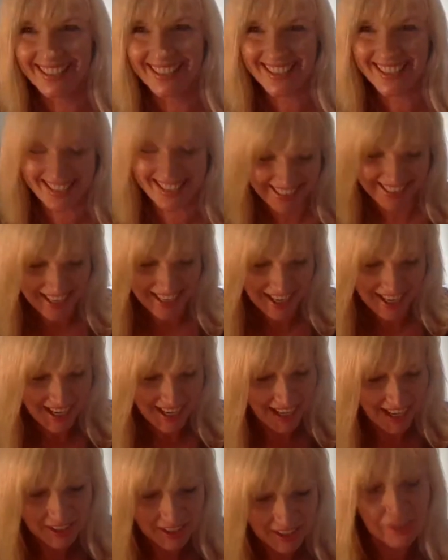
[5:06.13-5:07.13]

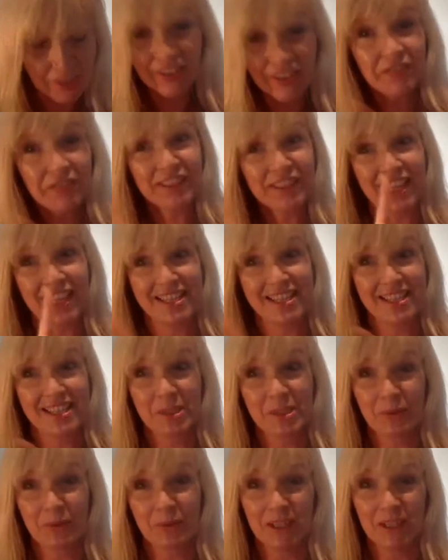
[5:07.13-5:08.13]
Dates. And you'll never guess
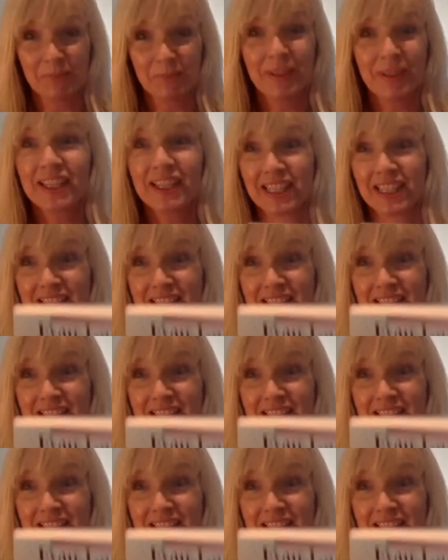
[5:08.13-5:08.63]
this one, but